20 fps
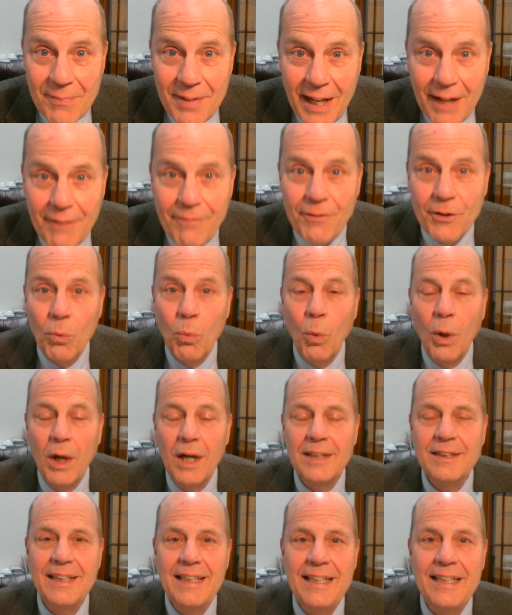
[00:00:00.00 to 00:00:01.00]
If you're
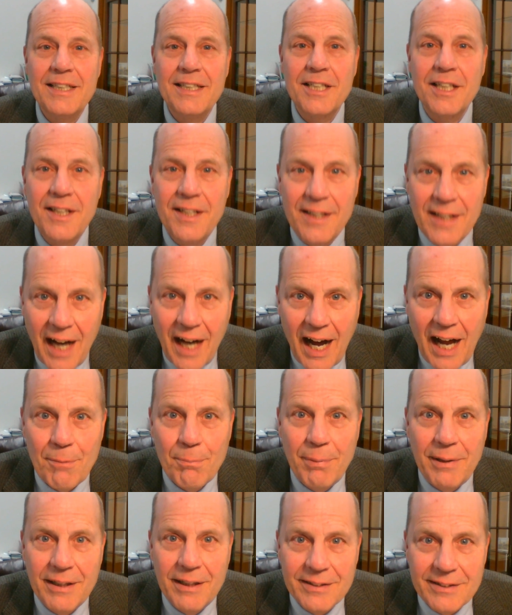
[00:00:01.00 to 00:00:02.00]
wanting to
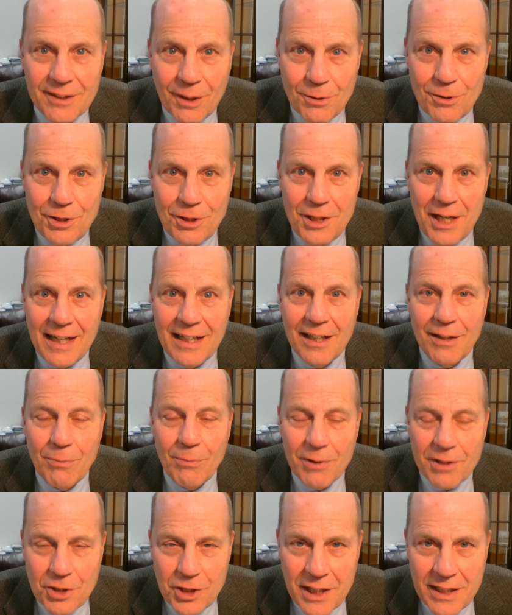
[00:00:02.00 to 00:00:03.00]
not be associated
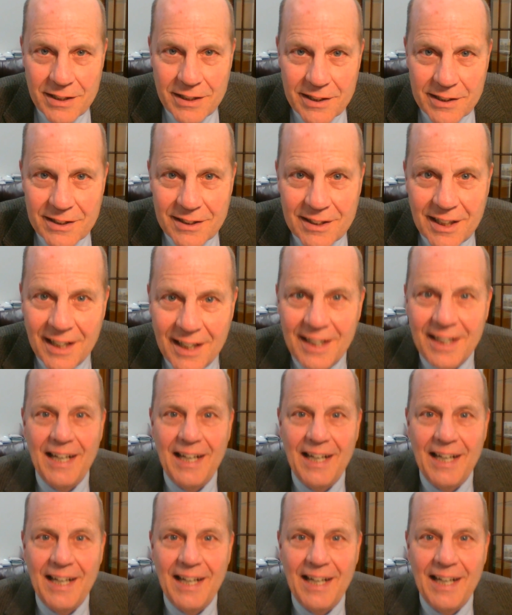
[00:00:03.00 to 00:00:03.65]
with Jesus